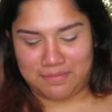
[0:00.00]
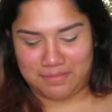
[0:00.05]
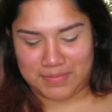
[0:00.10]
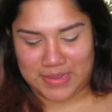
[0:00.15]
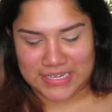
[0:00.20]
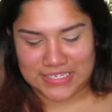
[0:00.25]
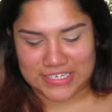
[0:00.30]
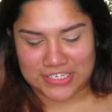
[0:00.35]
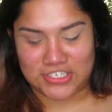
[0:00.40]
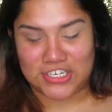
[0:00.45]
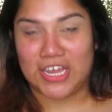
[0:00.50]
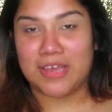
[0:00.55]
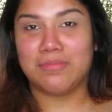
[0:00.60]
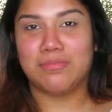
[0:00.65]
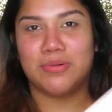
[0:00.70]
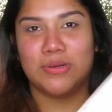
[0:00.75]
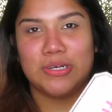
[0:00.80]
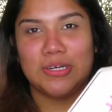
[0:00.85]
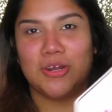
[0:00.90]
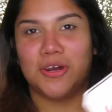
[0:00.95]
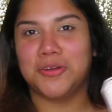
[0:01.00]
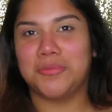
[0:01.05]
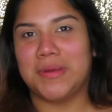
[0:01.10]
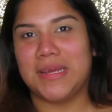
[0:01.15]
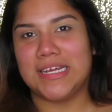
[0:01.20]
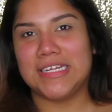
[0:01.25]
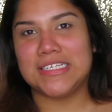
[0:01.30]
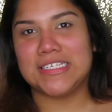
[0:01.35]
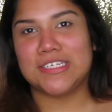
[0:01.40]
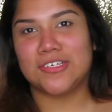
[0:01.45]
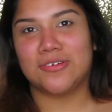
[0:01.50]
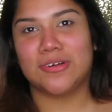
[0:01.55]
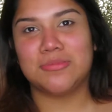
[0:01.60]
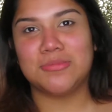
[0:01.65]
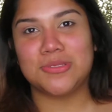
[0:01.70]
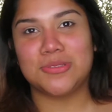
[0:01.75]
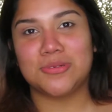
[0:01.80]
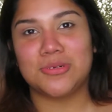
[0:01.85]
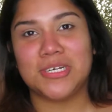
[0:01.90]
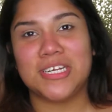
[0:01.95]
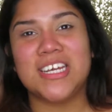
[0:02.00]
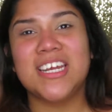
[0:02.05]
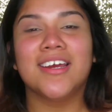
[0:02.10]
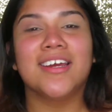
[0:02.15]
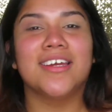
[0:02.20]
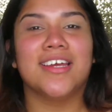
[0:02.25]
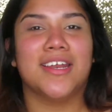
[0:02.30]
message, I put it on my Instagram story,